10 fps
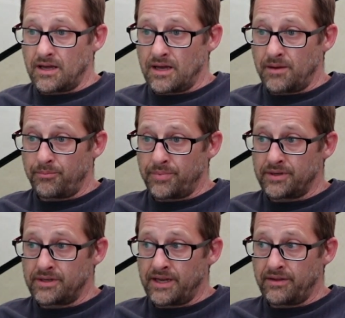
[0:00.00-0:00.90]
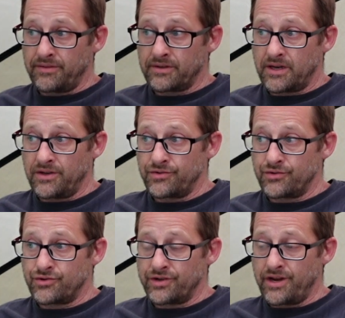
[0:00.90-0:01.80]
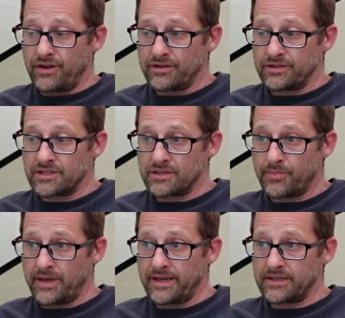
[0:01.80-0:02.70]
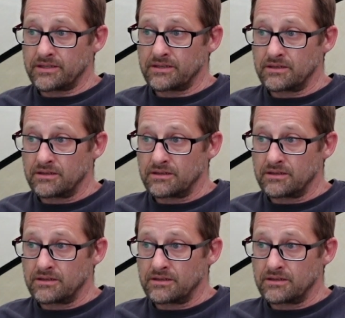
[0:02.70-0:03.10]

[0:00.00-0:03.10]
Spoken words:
up and down the country, I suspect.